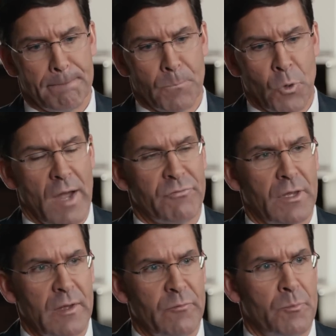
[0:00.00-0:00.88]
You have to
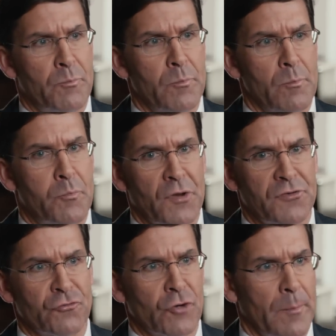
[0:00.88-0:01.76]
give
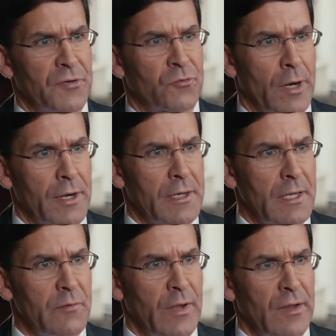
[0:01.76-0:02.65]
President Trump his credit.
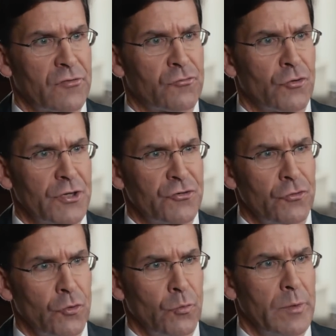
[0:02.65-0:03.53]
He advanced
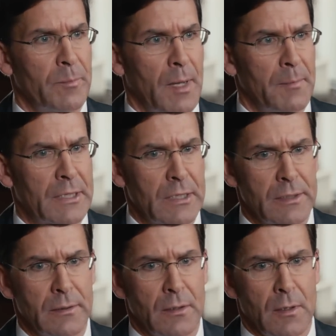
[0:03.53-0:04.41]
traditional
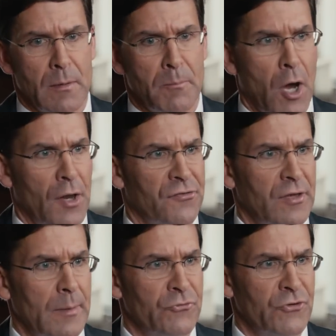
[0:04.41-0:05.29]
Republican
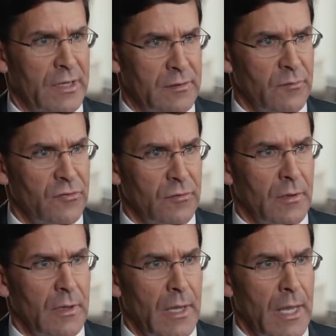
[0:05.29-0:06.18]
policy objectives,
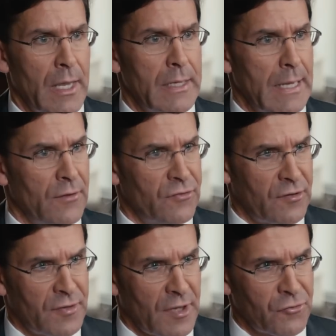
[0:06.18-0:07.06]
and he had
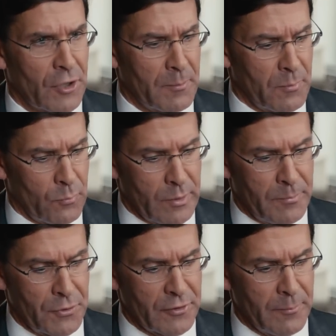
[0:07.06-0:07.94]
success on them,
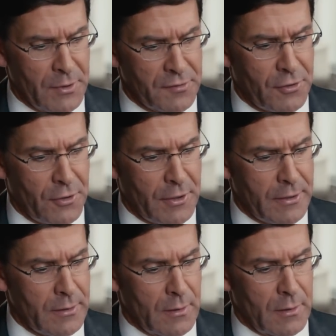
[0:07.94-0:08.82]
rebuilding the
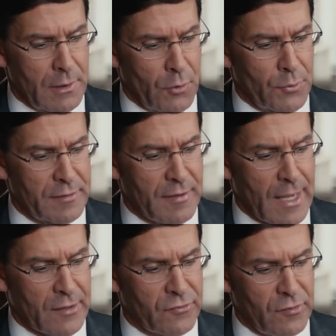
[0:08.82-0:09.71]
military, lowering
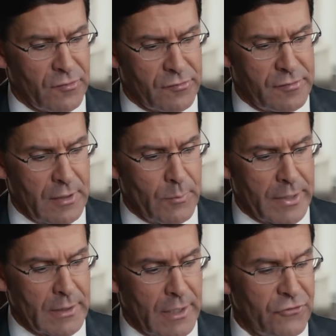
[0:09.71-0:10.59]
taxes,
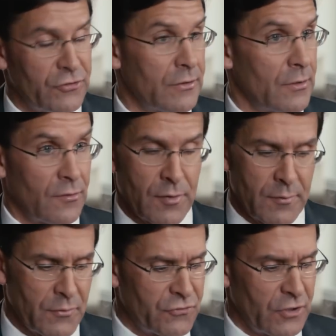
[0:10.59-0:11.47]
deregulation,
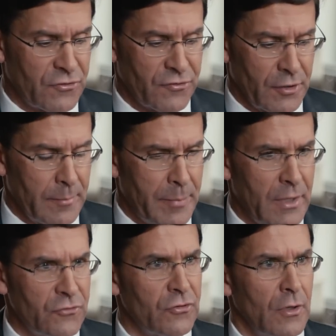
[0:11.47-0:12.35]
conservative judges on the
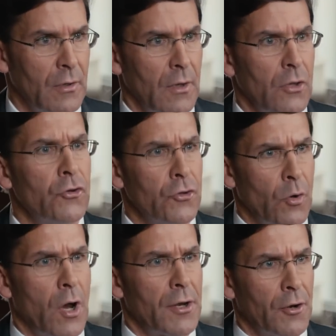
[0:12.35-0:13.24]
bench. You can
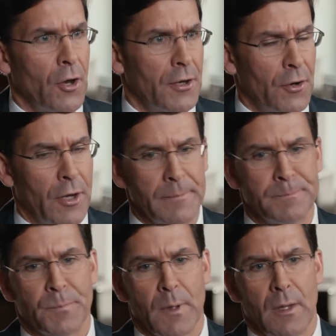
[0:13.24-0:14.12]
go on and on and
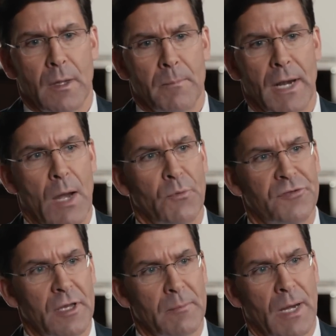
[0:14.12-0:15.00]
on. But I would
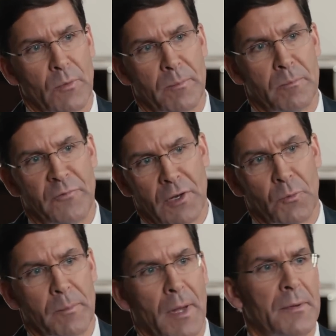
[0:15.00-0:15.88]
say to my fellow
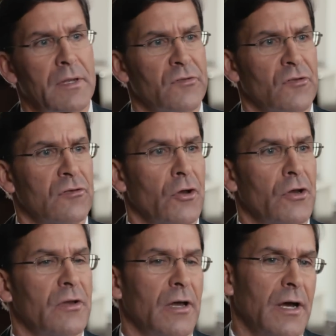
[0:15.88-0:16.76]
Republicans is,
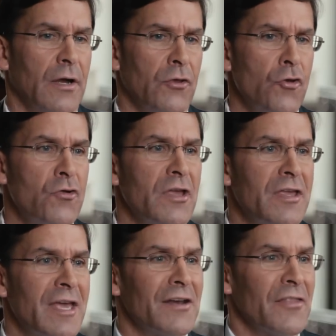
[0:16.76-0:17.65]
look, you can
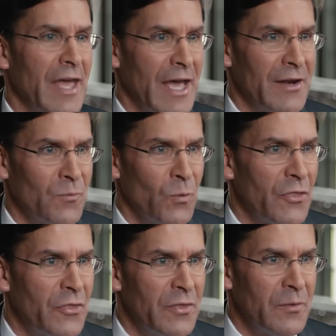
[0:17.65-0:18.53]
get that
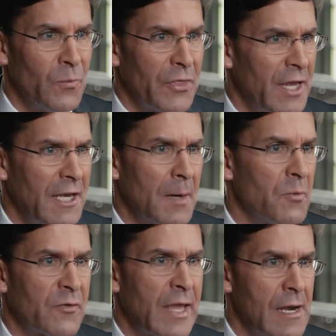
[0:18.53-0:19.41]
with any
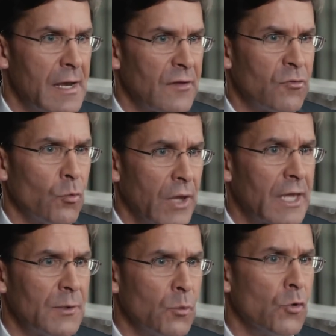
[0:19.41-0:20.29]
number of candidates who
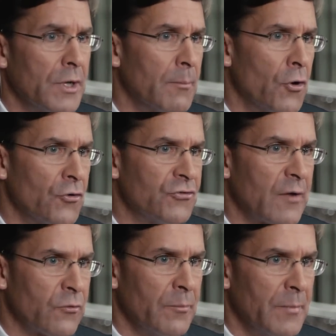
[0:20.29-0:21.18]
likely will emerge
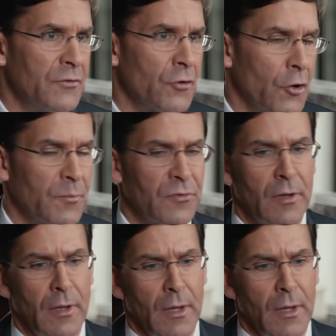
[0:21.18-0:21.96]
after the midterms.